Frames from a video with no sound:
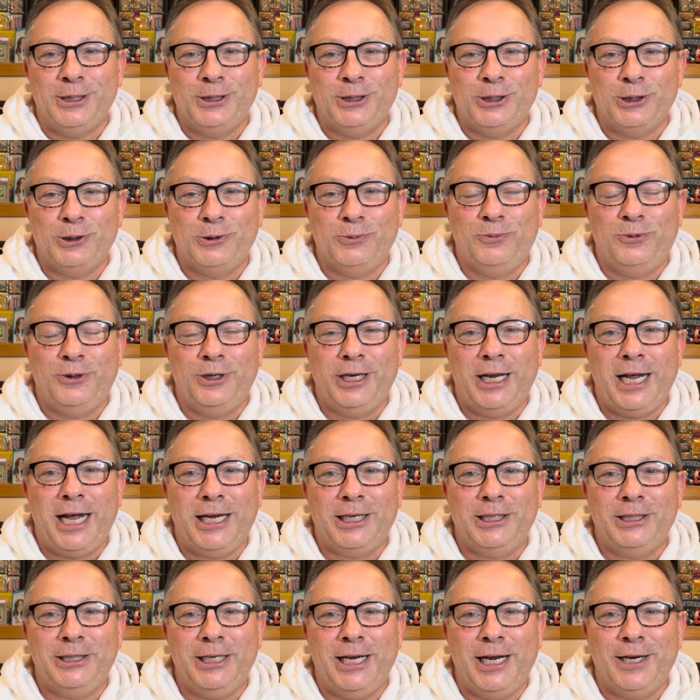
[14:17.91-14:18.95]
So put
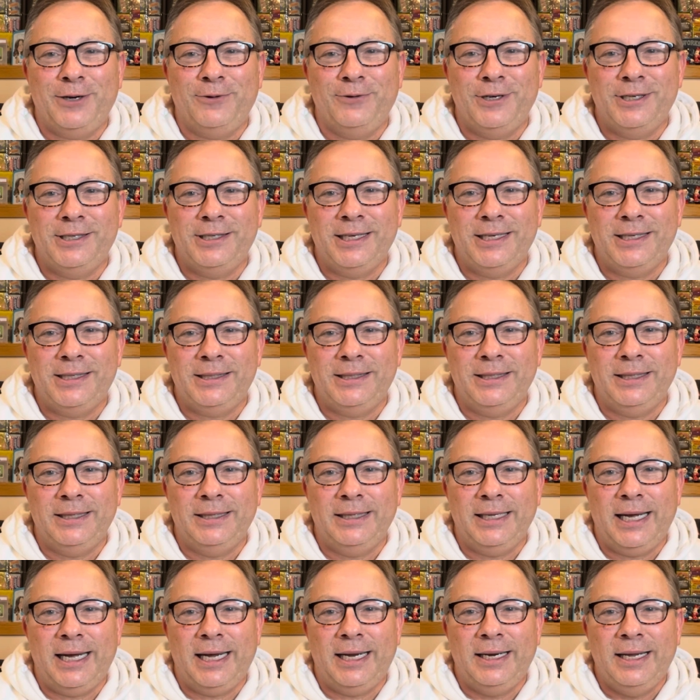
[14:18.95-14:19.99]
hashtag resist in
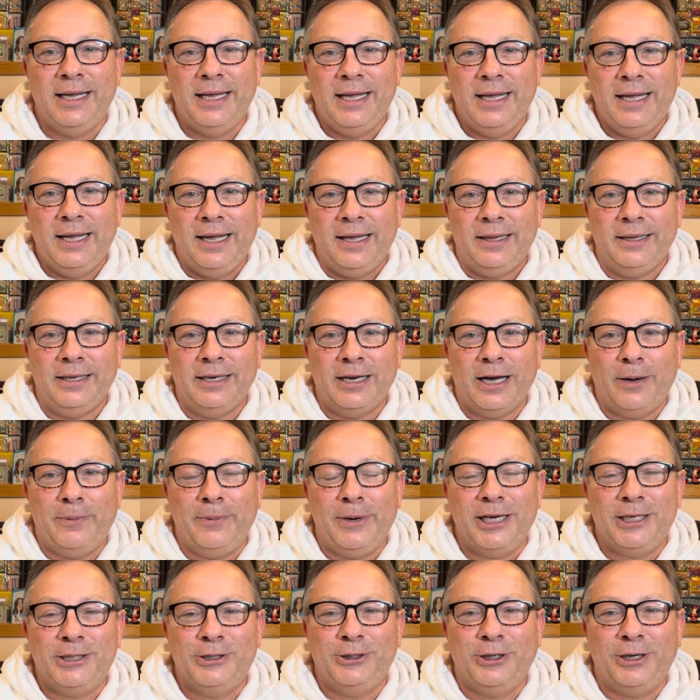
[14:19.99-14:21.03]
that, then I'll
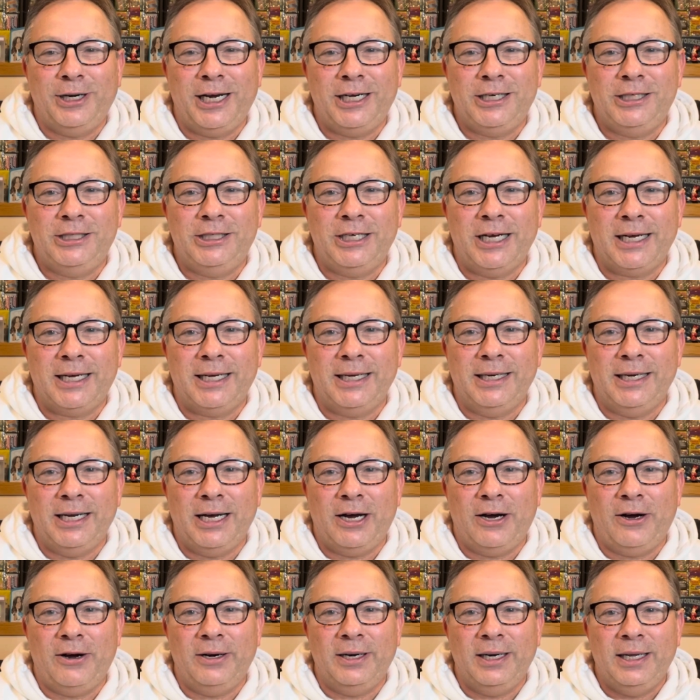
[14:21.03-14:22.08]
make sure I check it
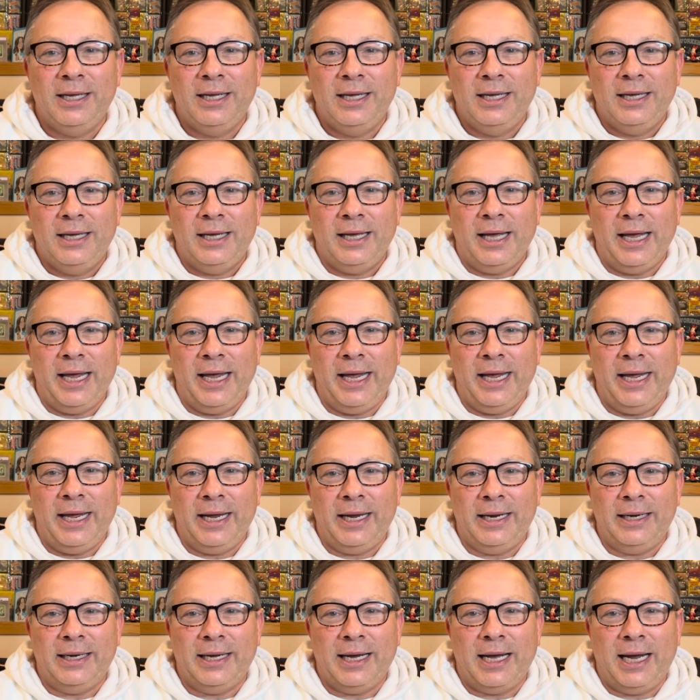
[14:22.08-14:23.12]
out,
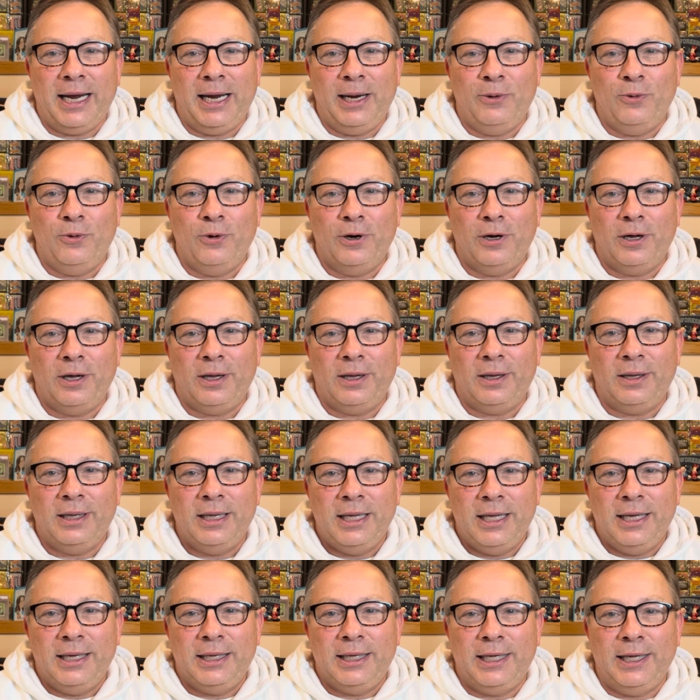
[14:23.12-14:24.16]
and I will
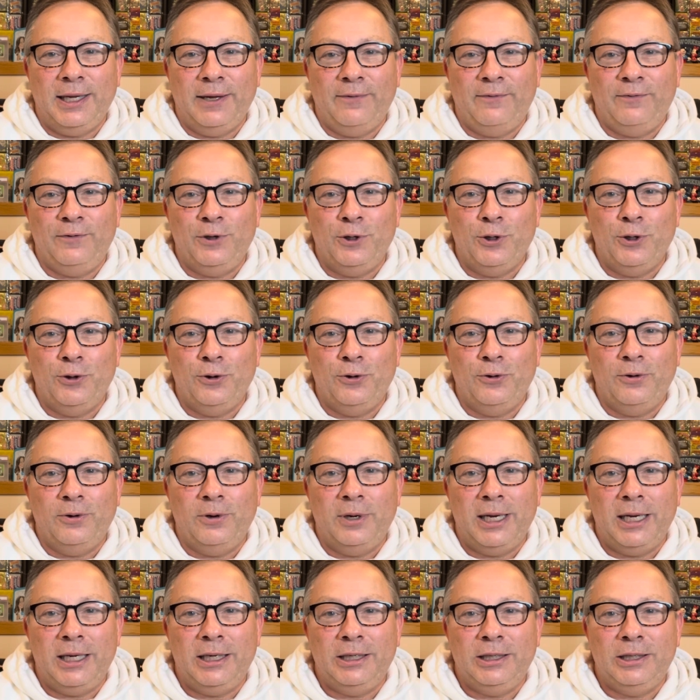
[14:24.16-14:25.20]
give you
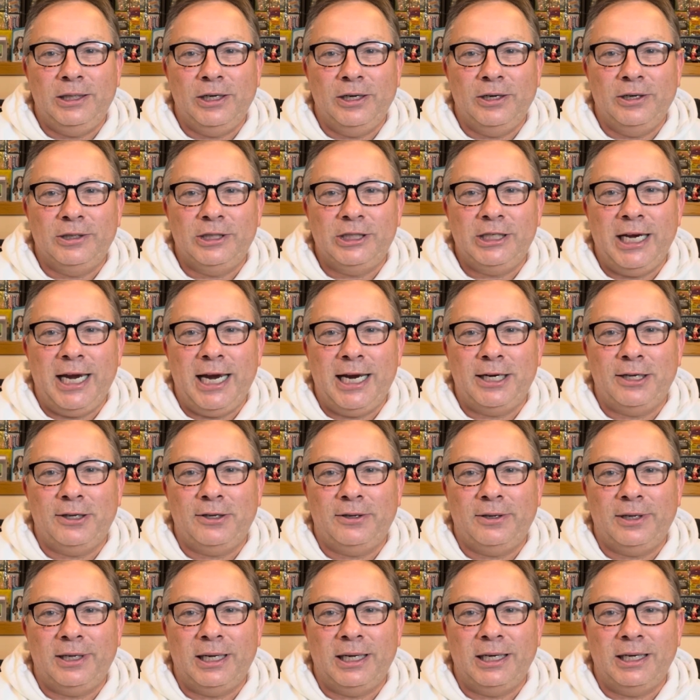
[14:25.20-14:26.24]
and your channel
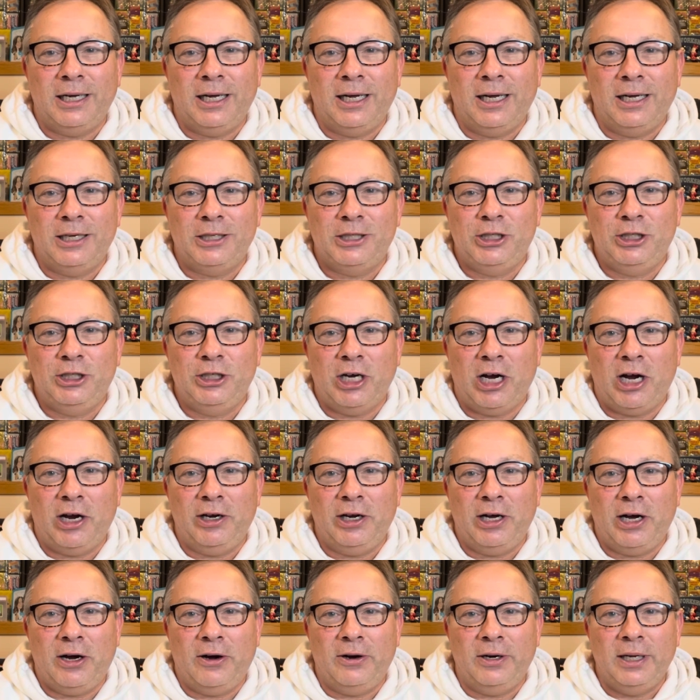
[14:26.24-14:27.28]
a shout
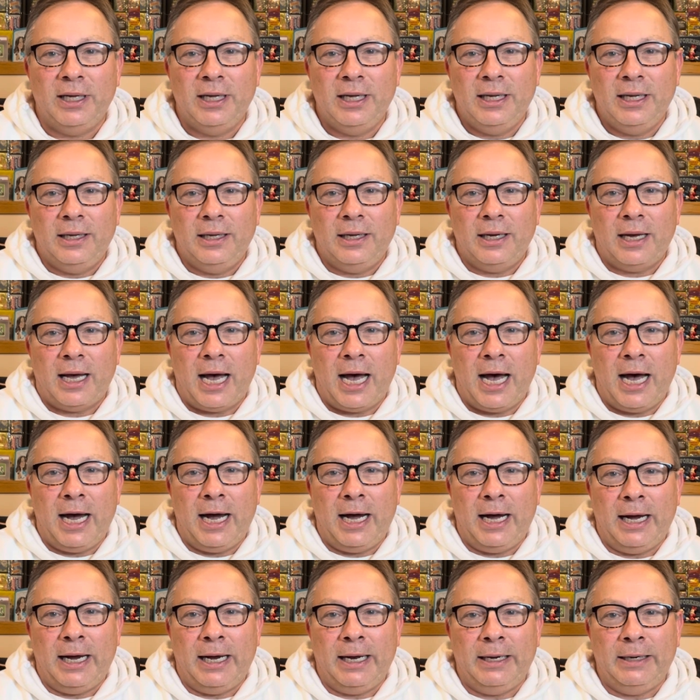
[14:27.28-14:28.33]
out
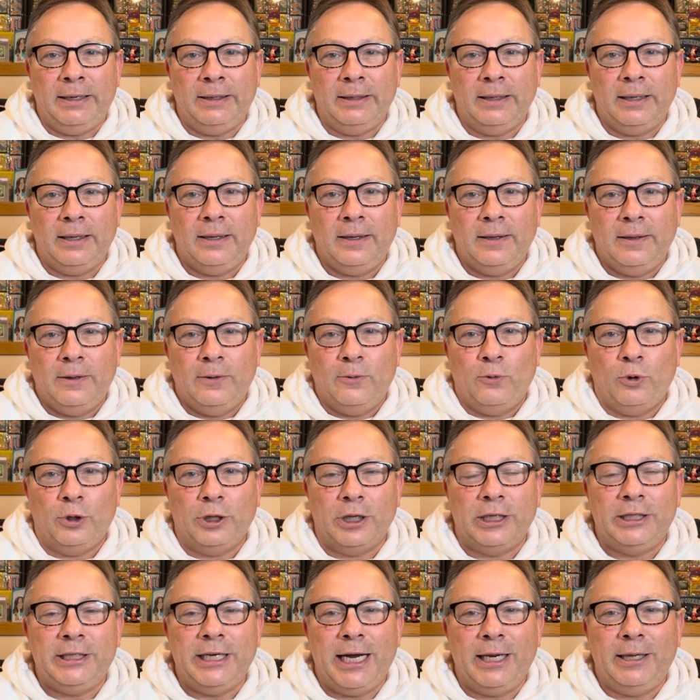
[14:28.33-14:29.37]
on, well, the
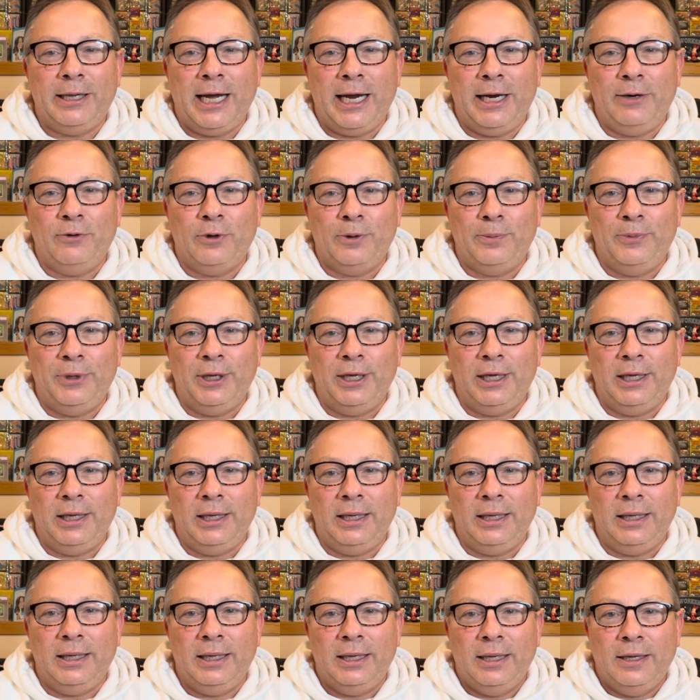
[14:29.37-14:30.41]
deadline will
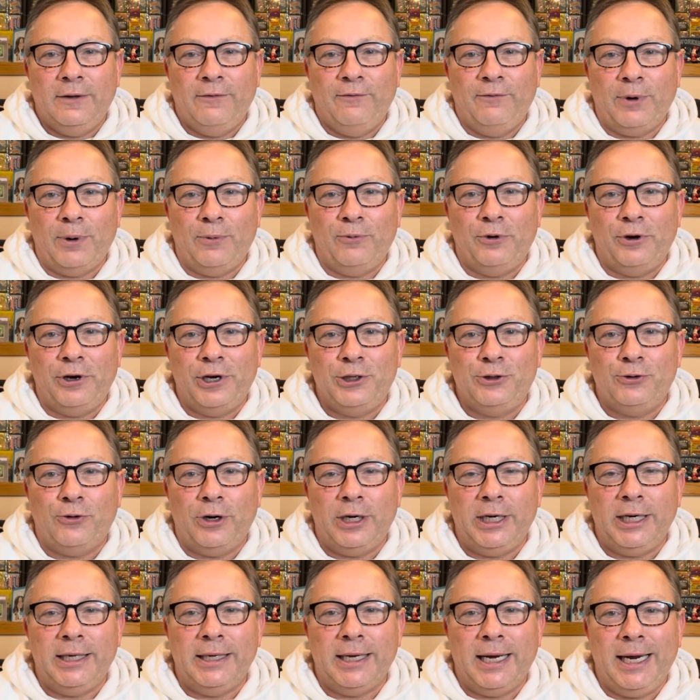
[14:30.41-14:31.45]
be February
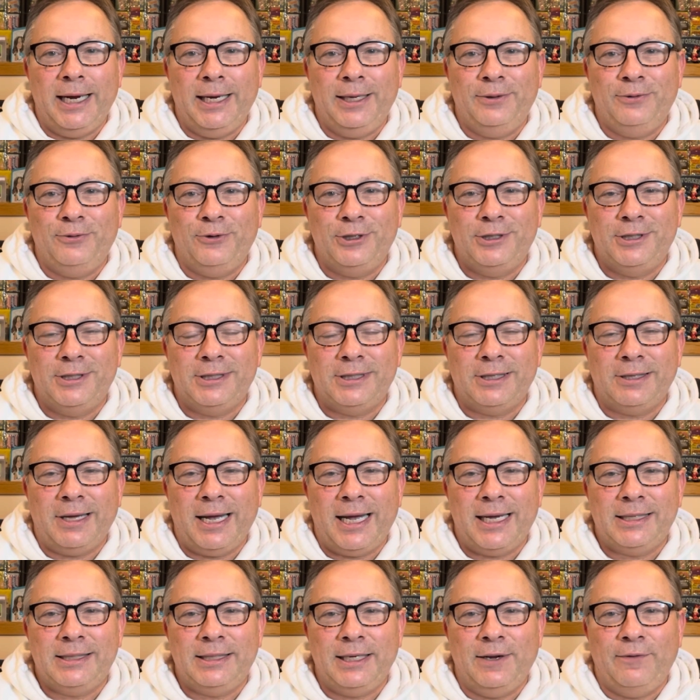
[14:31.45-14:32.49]
29th, which is the
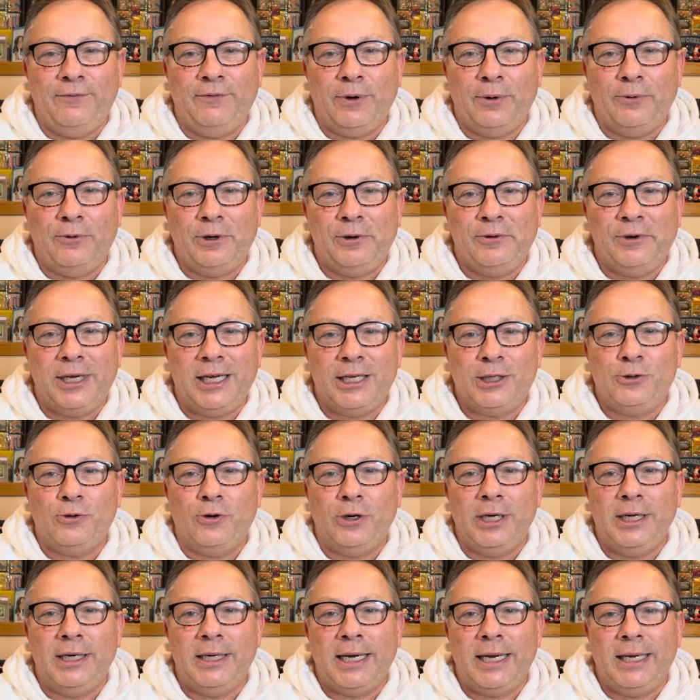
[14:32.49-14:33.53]
last day of February. We got
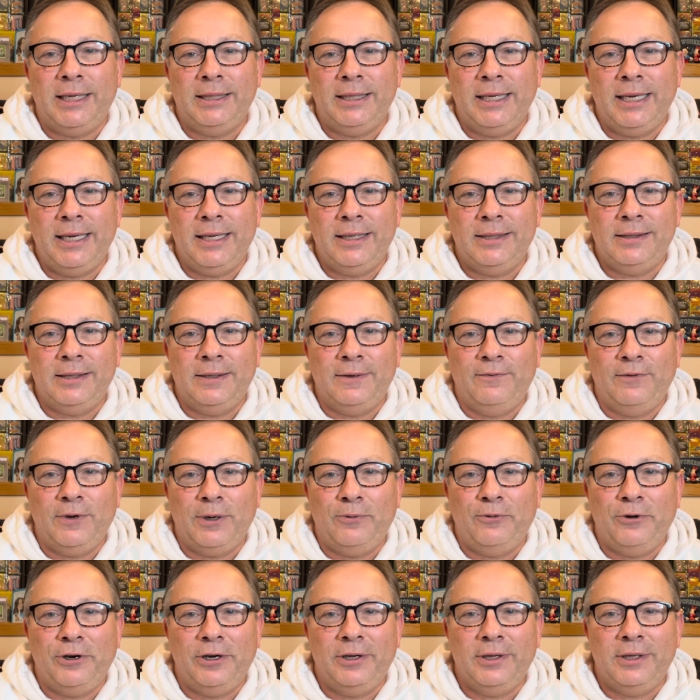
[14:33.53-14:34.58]
29 days in
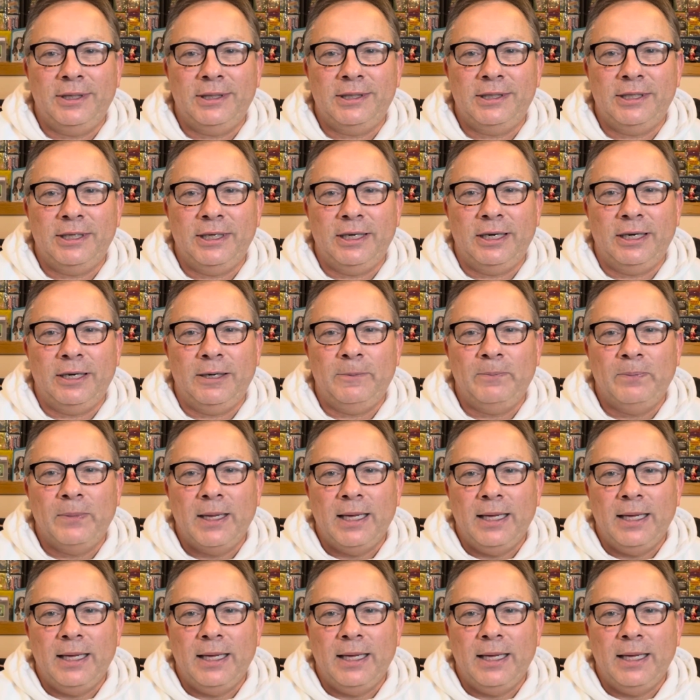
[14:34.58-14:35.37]
February this year.